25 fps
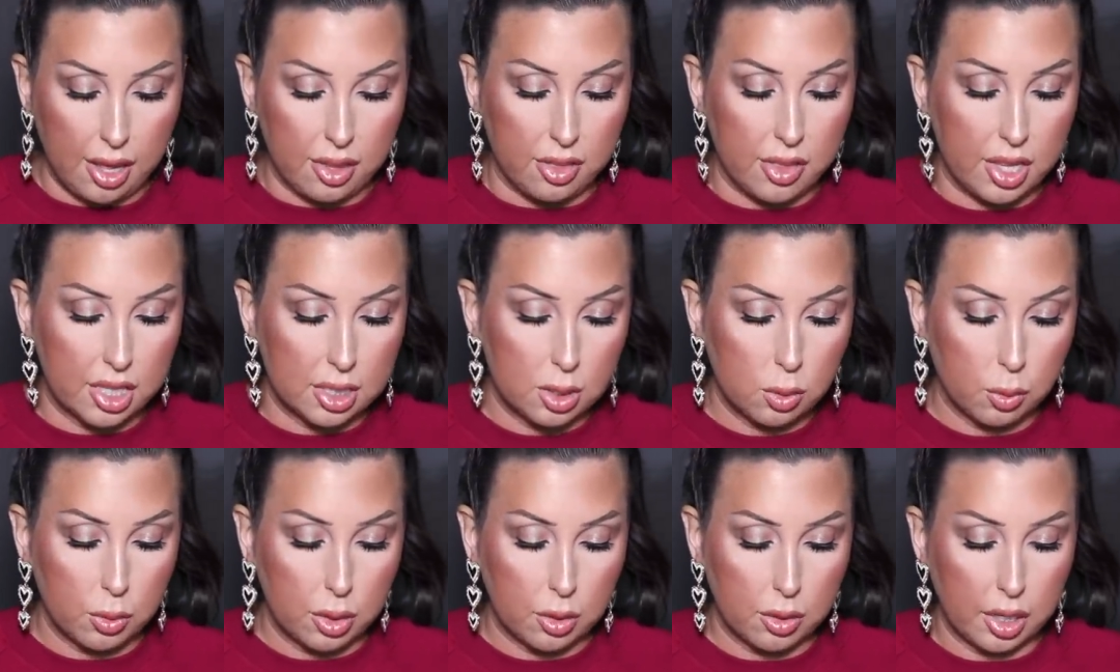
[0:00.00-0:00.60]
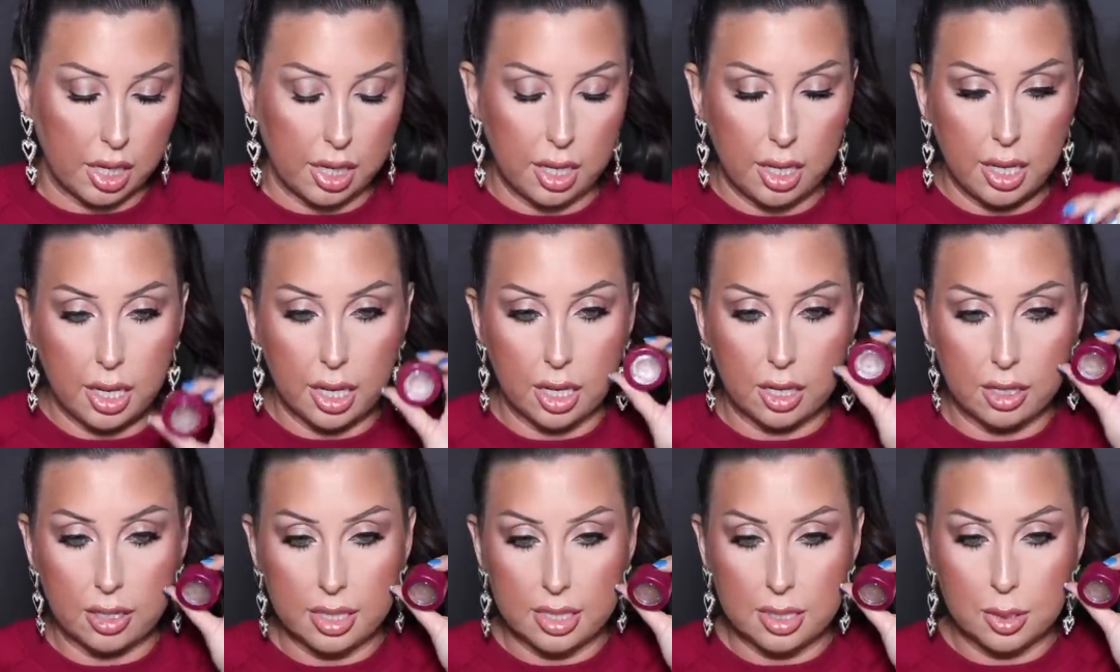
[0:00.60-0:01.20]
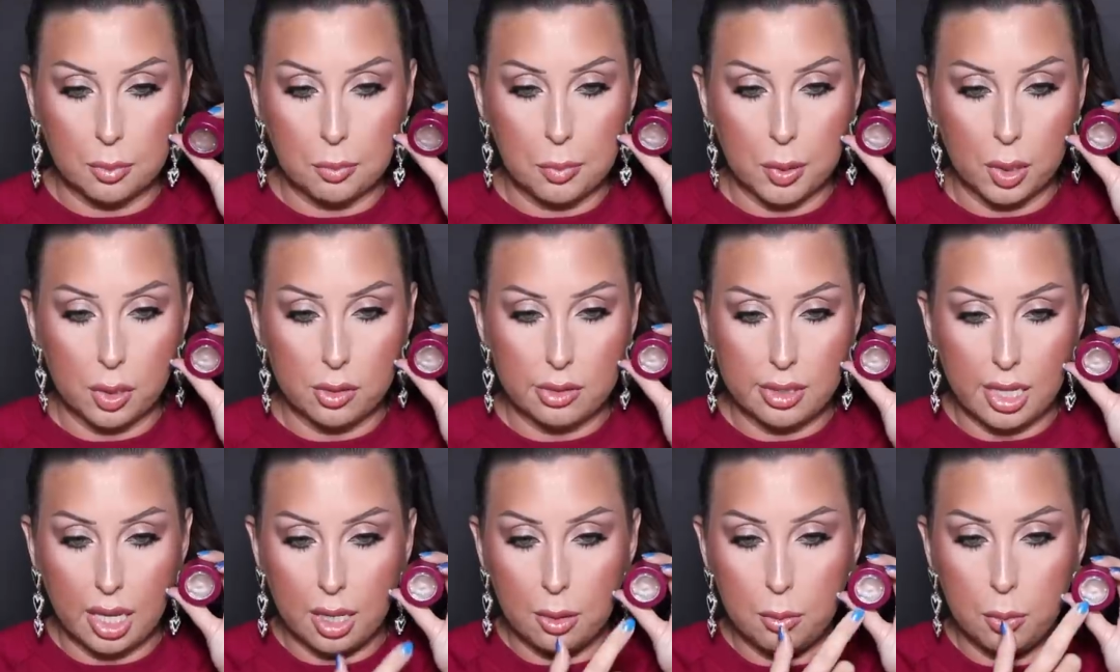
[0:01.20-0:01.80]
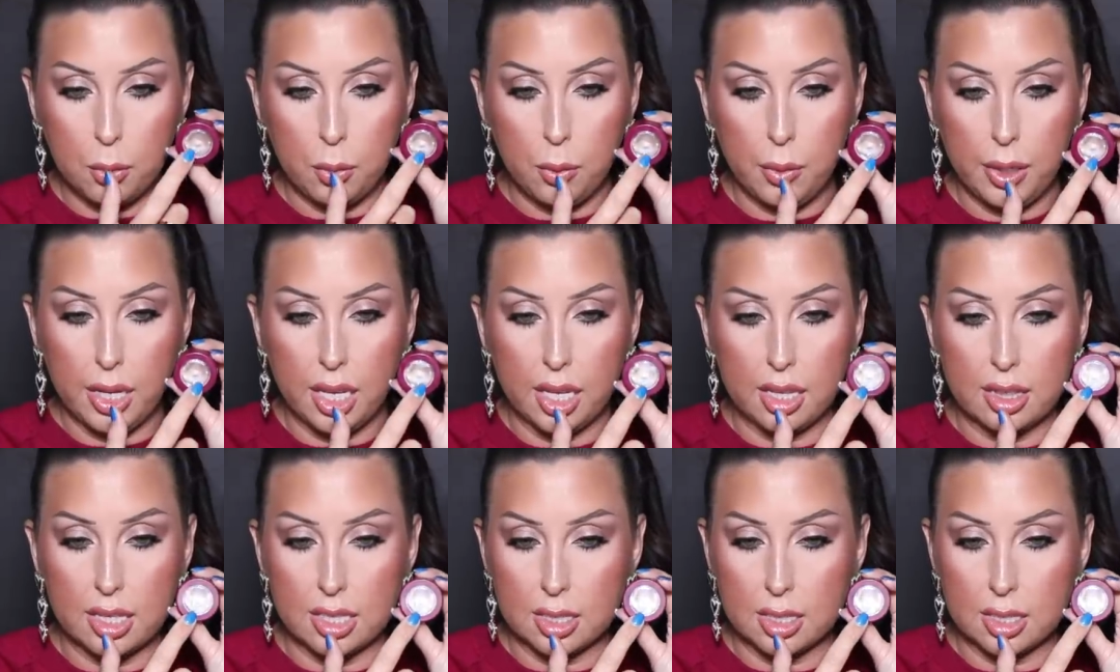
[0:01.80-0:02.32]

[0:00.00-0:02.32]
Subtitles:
This one right here is Birthday Boy.